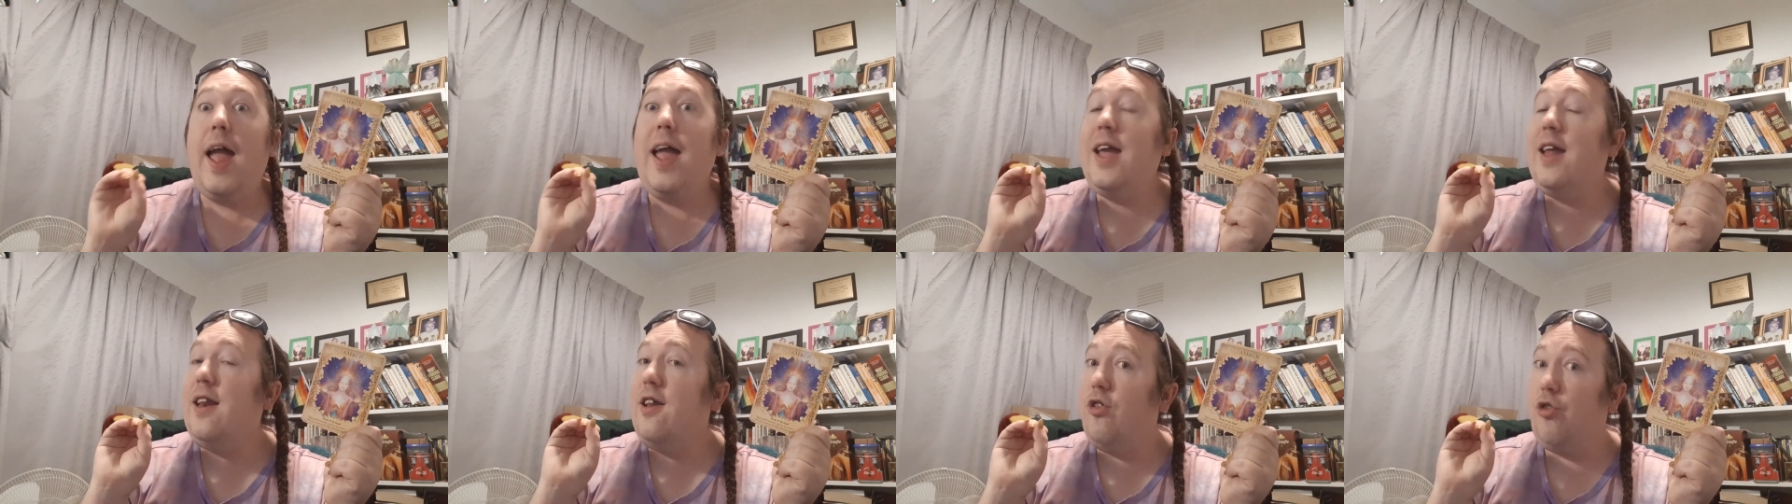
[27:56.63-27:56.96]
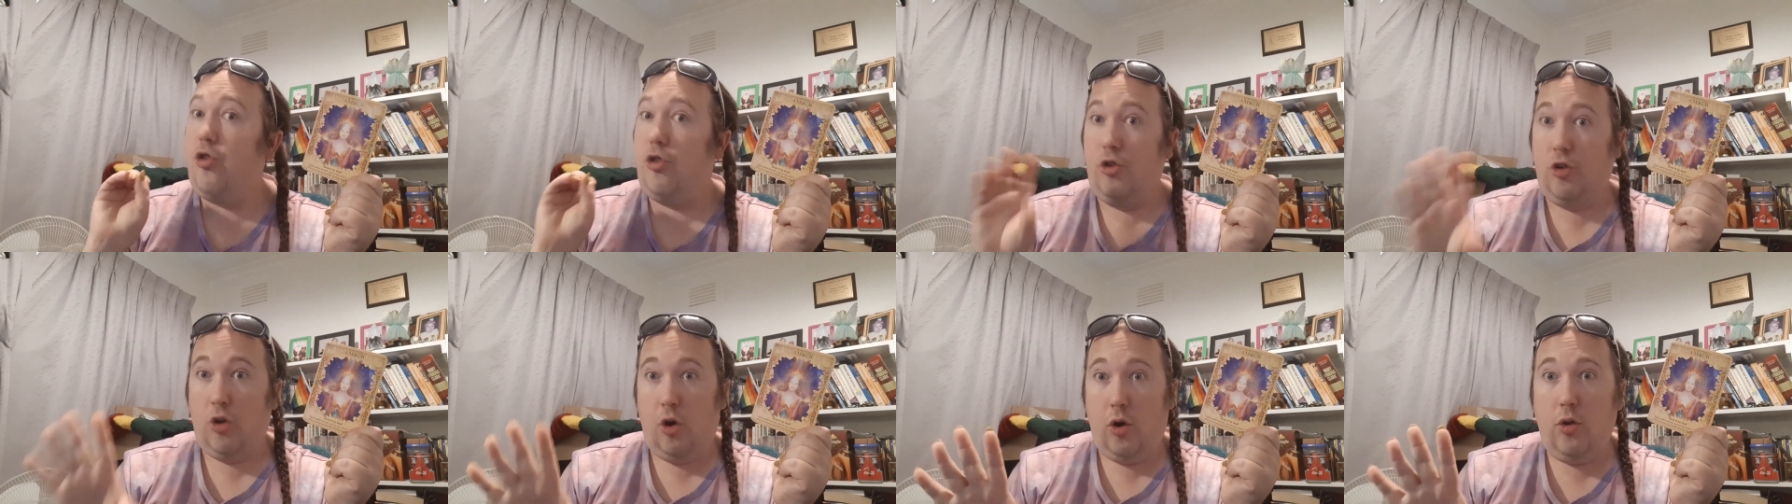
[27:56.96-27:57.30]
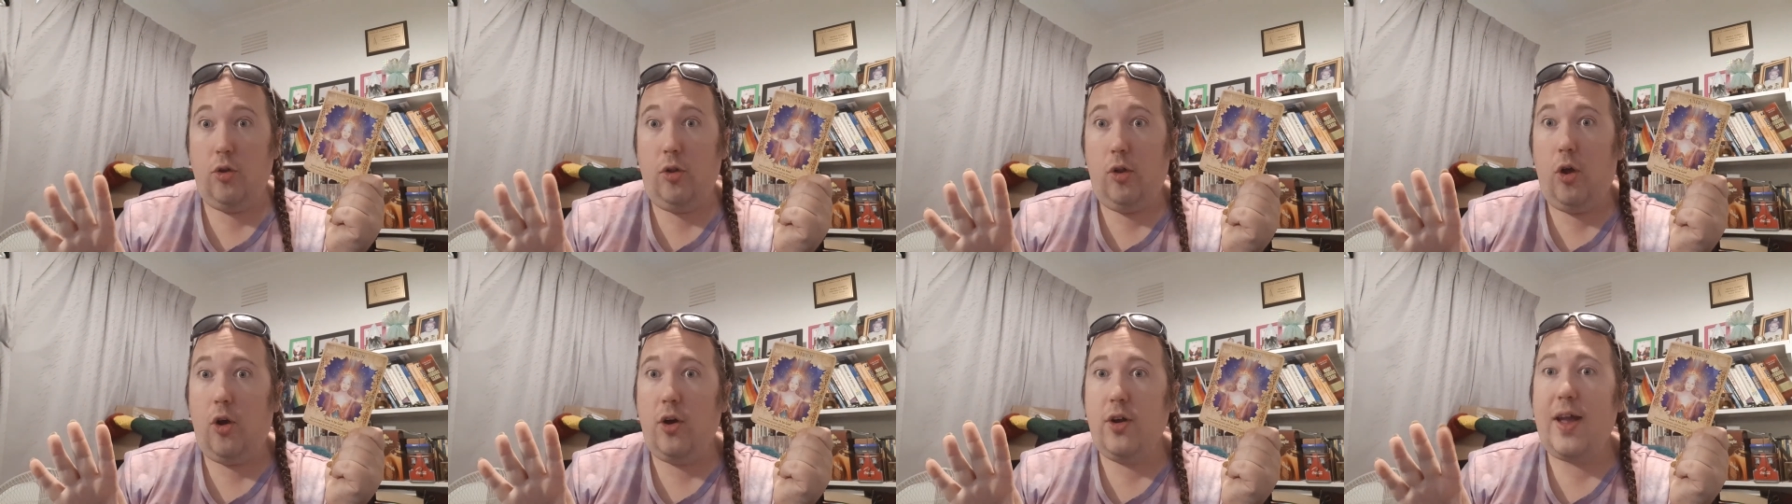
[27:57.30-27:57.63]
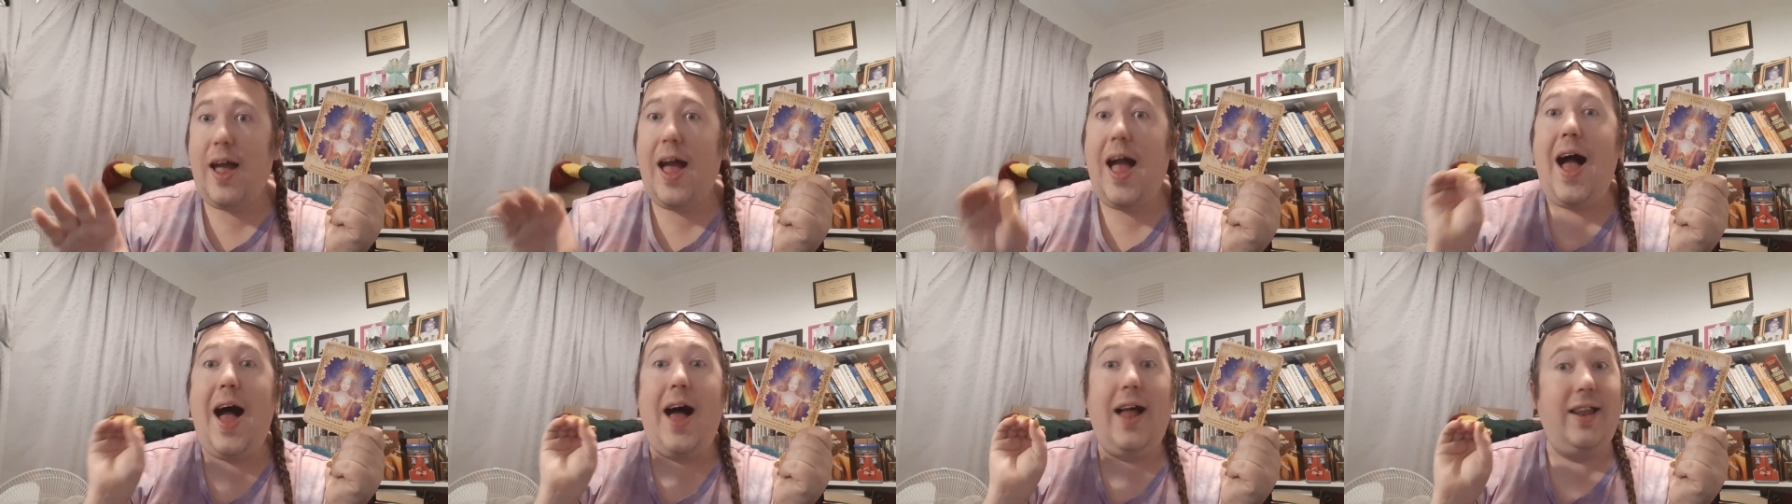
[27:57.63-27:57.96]
It is no
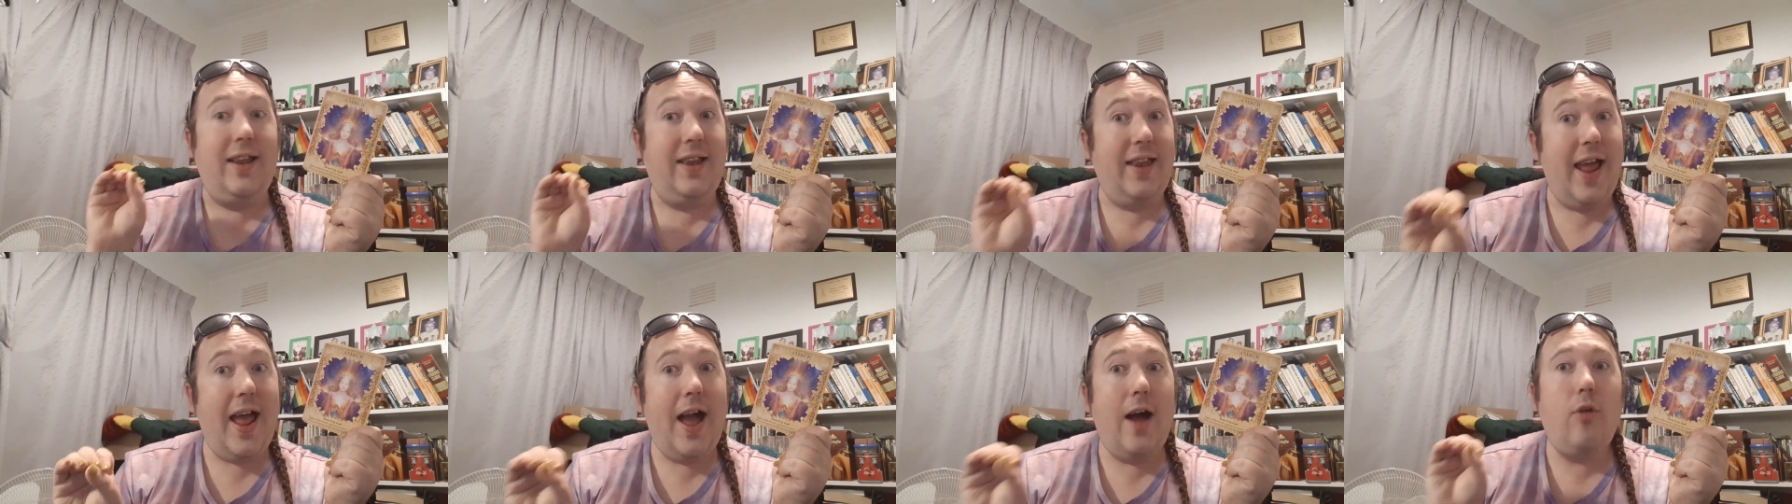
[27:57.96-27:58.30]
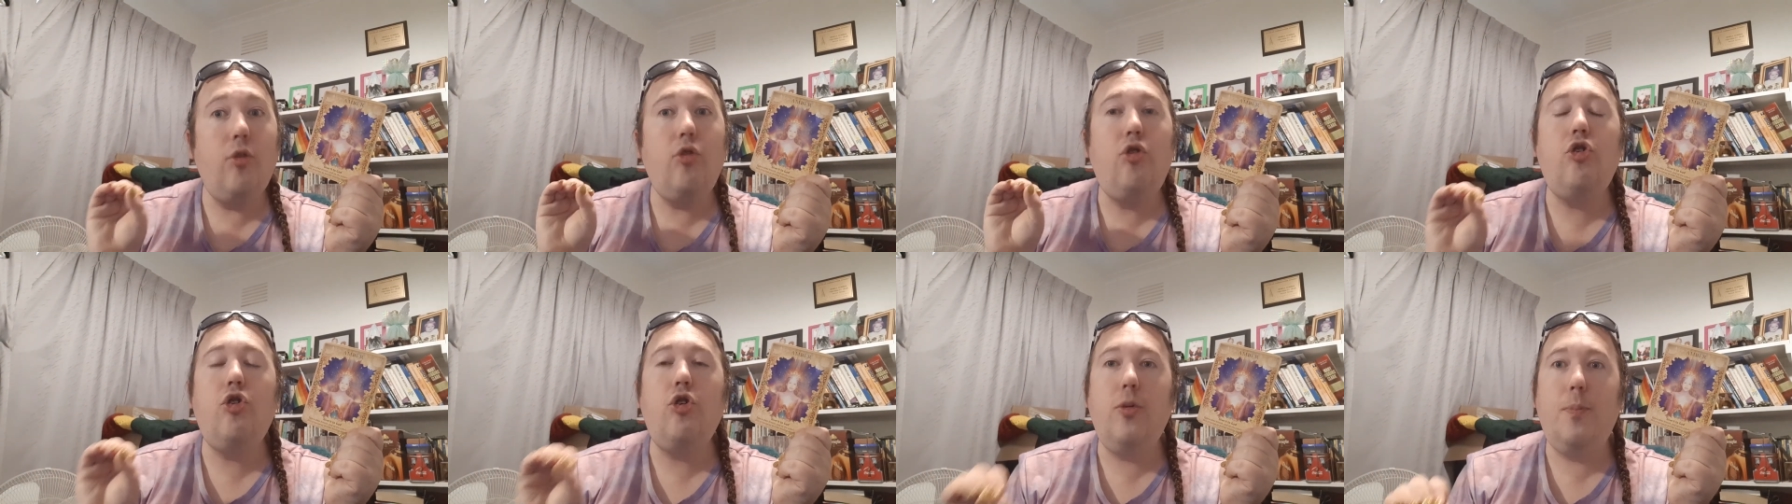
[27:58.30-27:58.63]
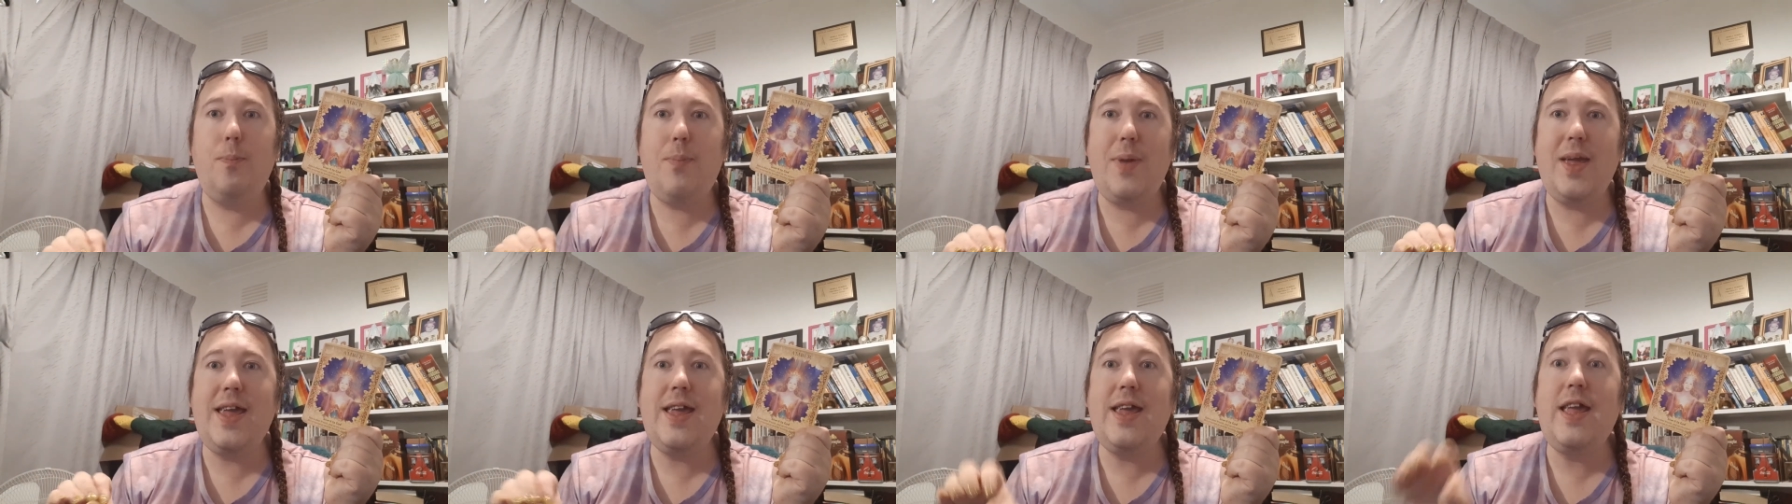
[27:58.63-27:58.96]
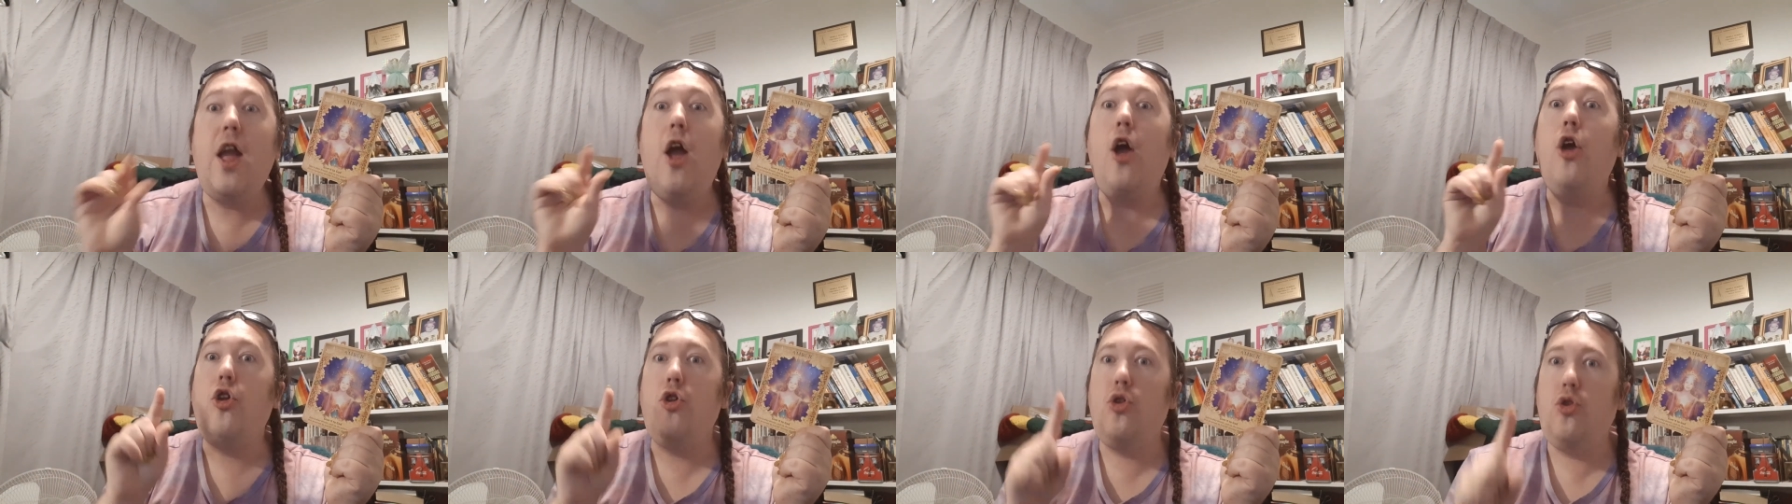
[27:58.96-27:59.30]
longer allowed to
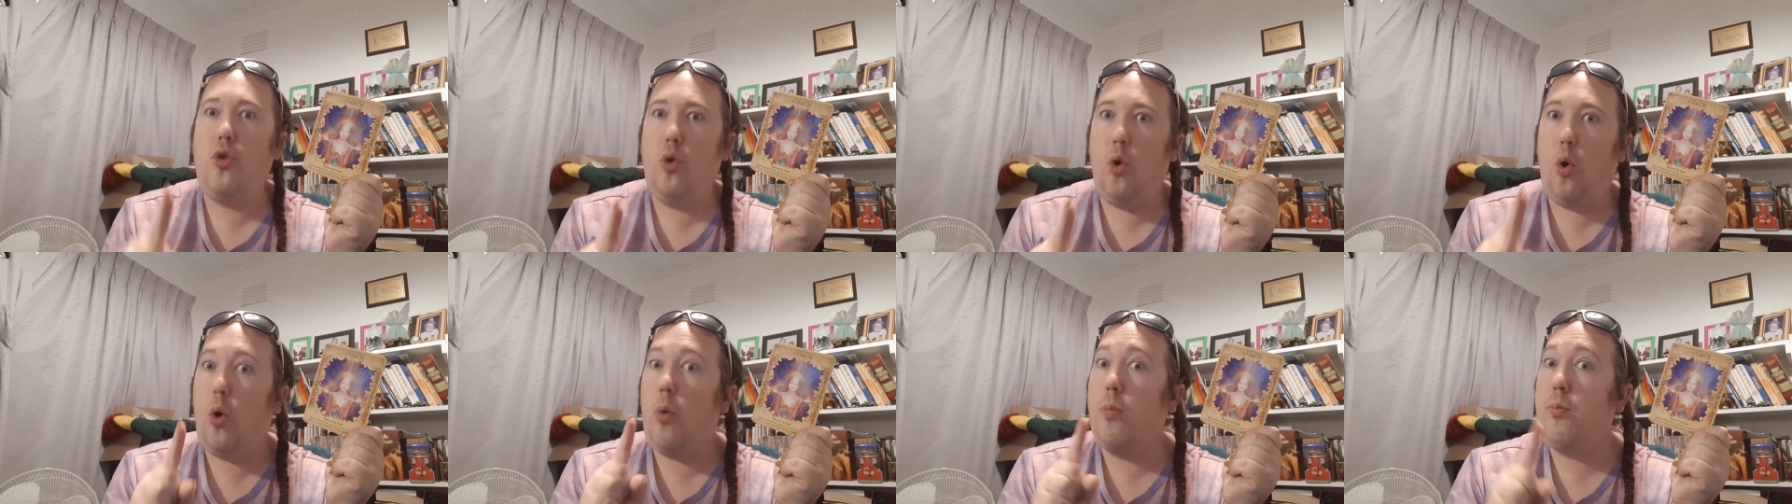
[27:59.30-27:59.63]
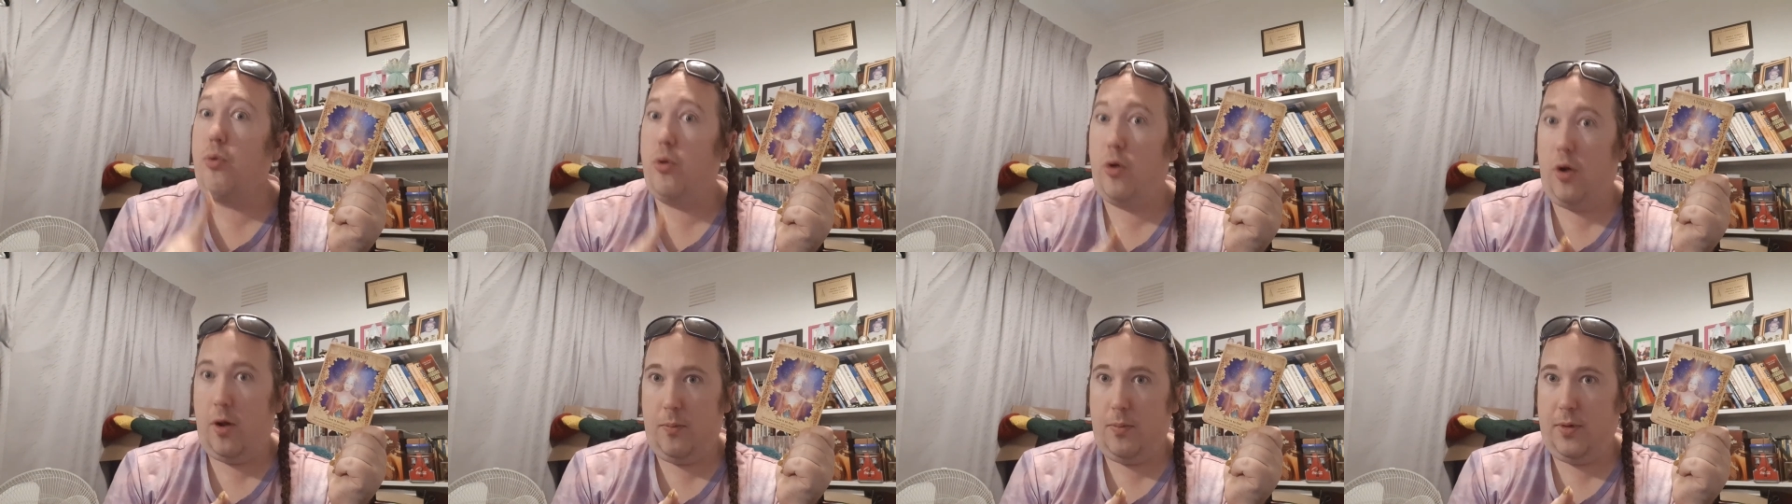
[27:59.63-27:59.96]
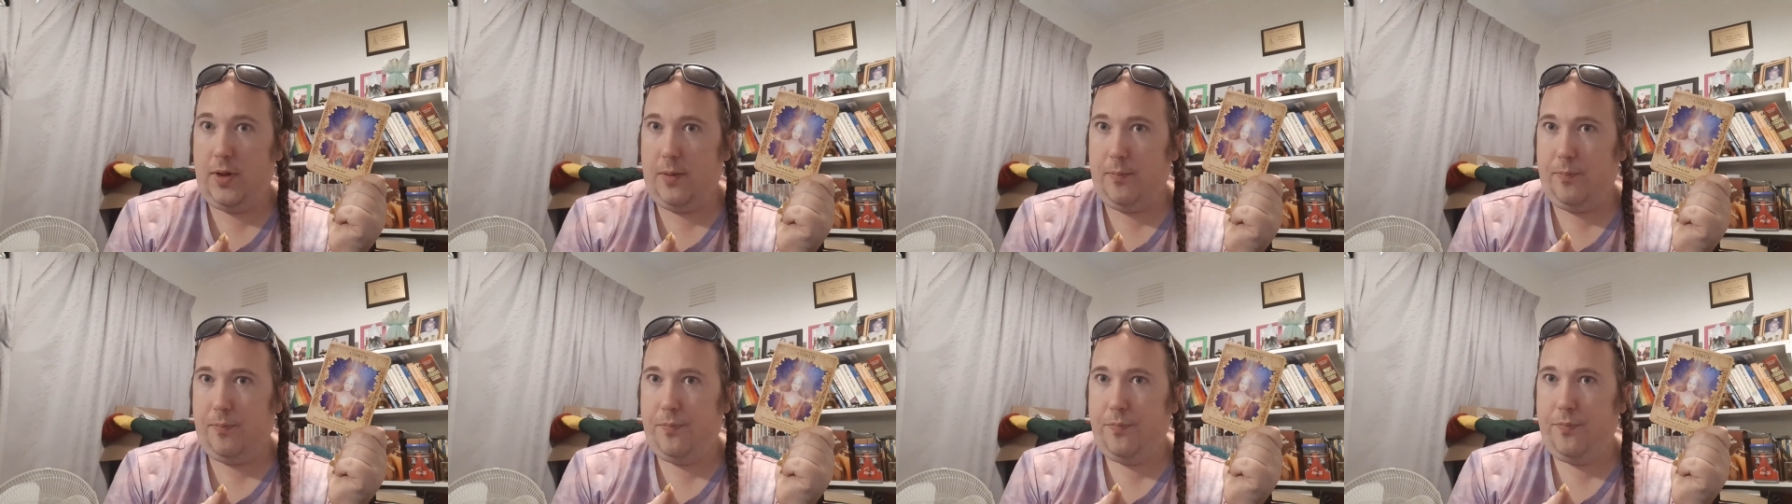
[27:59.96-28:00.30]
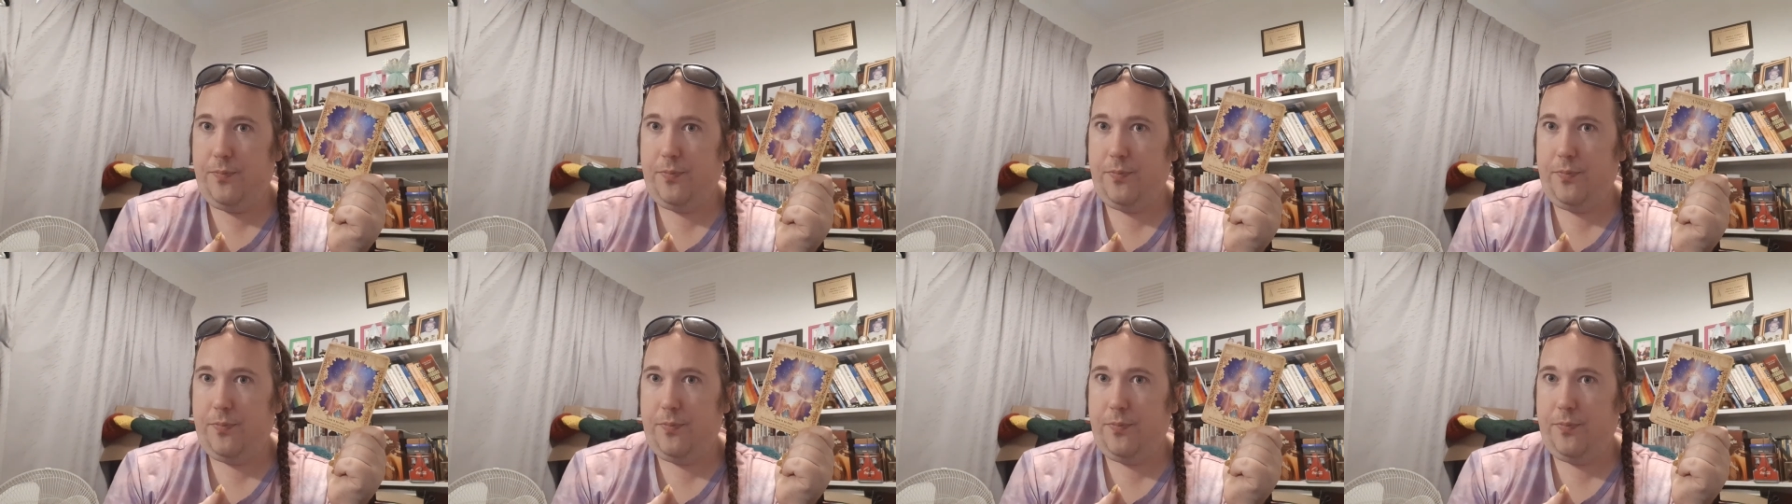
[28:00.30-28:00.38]
be your problem.